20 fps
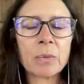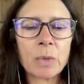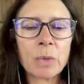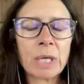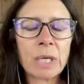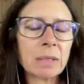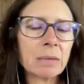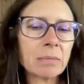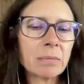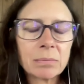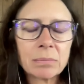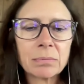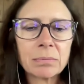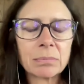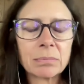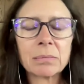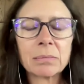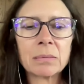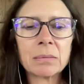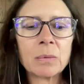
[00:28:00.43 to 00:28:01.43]
what
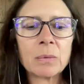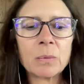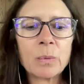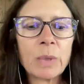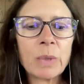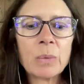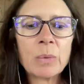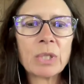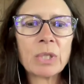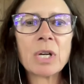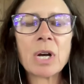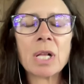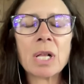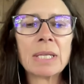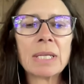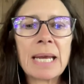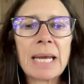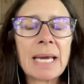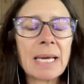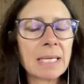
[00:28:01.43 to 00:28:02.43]
we would
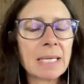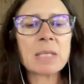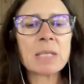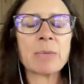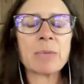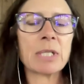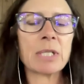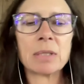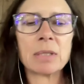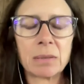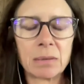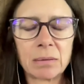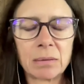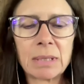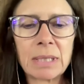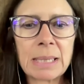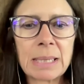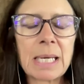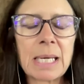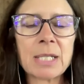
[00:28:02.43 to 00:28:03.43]
call an asthma
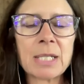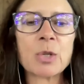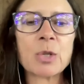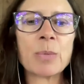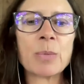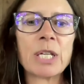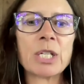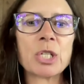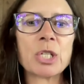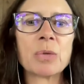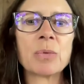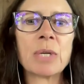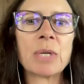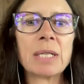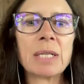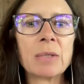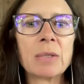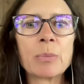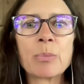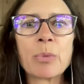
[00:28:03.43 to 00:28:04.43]
exacerbation,
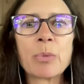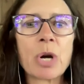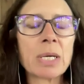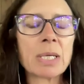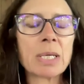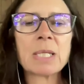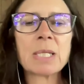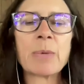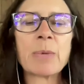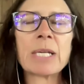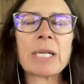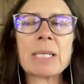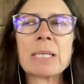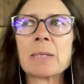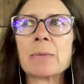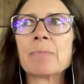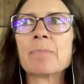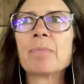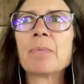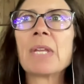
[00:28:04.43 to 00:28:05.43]
right? Or
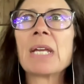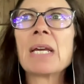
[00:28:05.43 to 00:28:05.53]
bronchospasm.